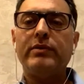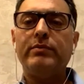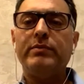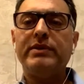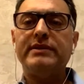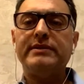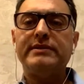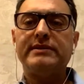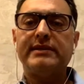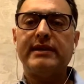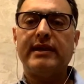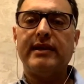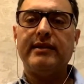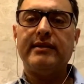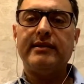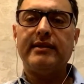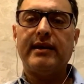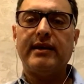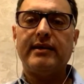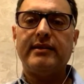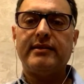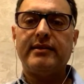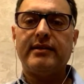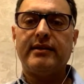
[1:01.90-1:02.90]
we've been saying
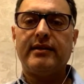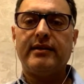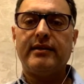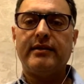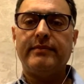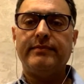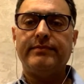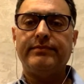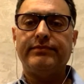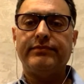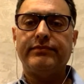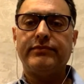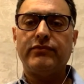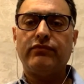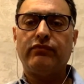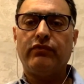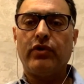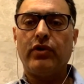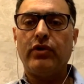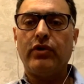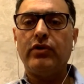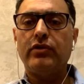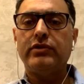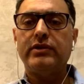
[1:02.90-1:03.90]
that
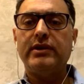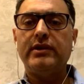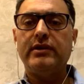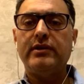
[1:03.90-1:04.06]
follow